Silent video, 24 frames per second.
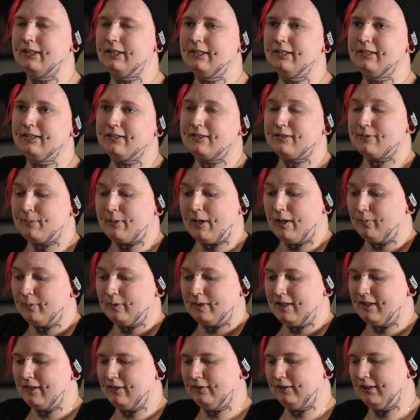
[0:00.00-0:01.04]
So
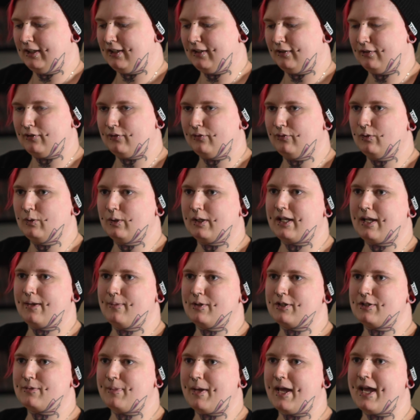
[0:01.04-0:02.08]
Palpatine only deals 4
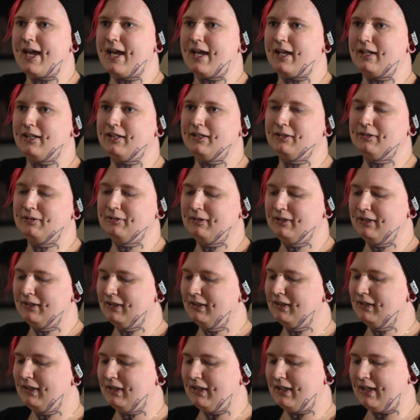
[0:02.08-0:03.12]
damage back.
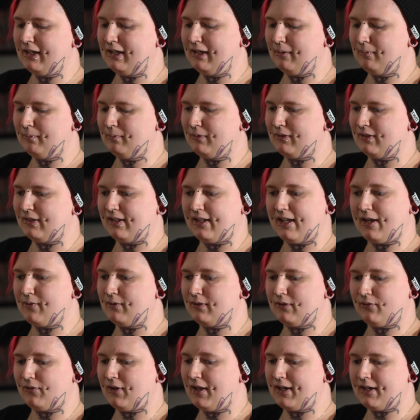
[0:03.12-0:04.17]
So that
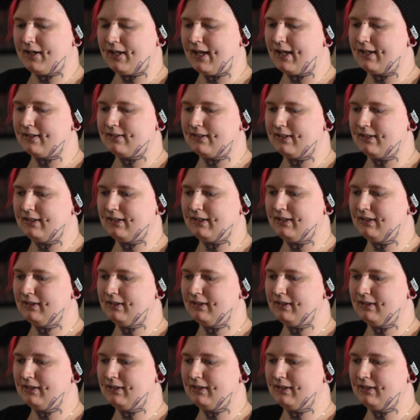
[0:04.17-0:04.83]
was fantastic.